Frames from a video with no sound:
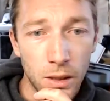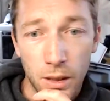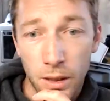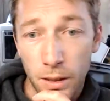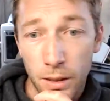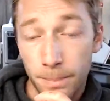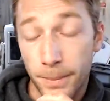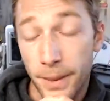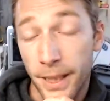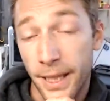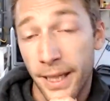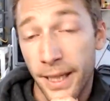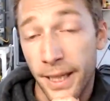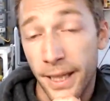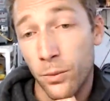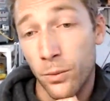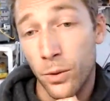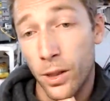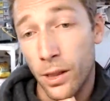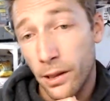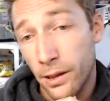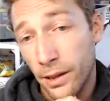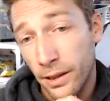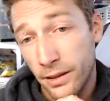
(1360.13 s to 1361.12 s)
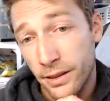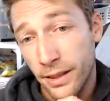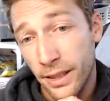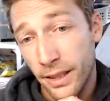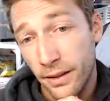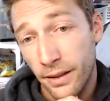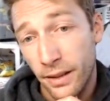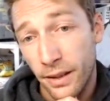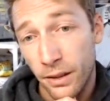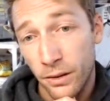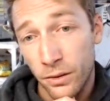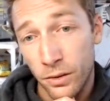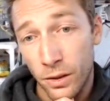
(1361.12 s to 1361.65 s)
My hand watering
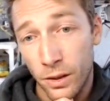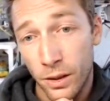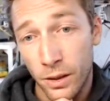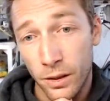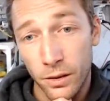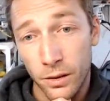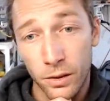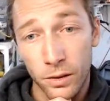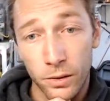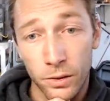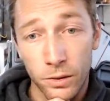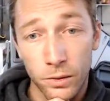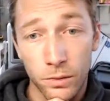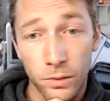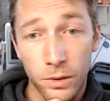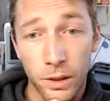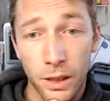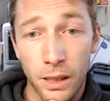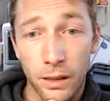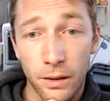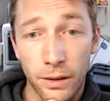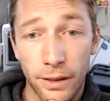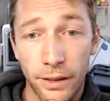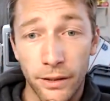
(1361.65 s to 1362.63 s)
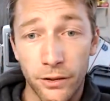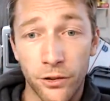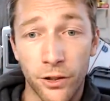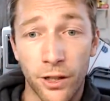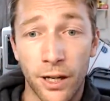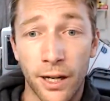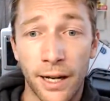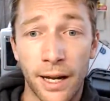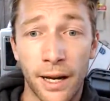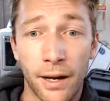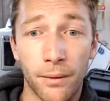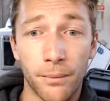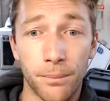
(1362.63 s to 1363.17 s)
techniques are to not let it dry
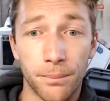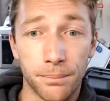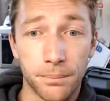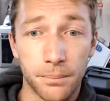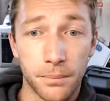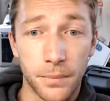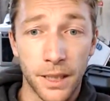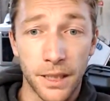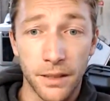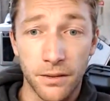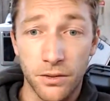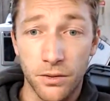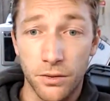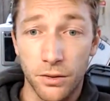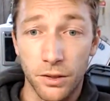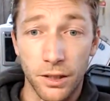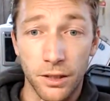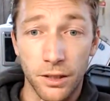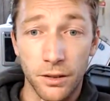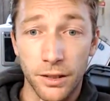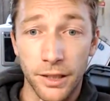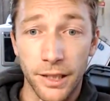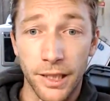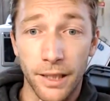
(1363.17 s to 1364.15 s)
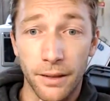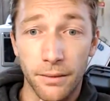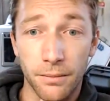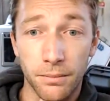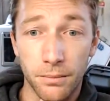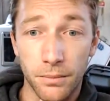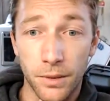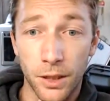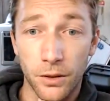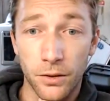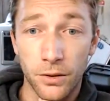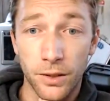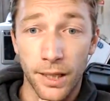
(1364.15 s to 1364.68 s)
out. That's literally it.
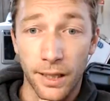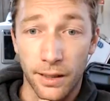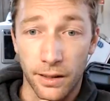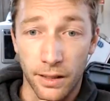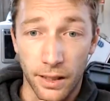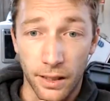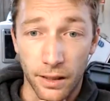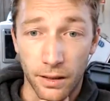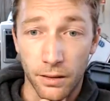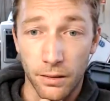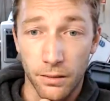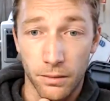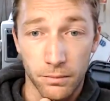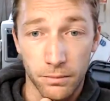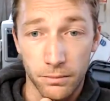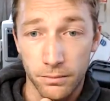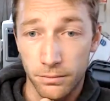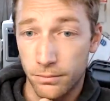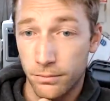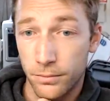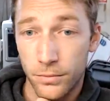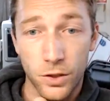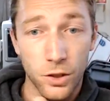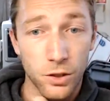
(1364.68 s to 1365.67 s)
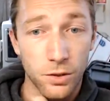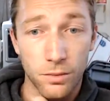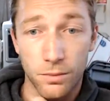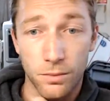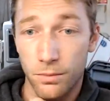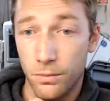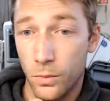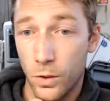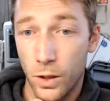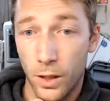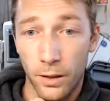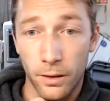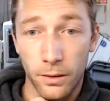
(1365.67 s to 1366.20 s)
No technique, just
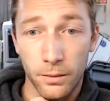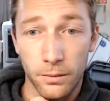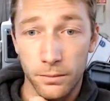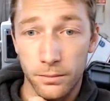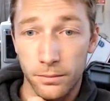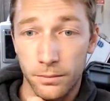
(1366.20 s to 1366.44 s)
water.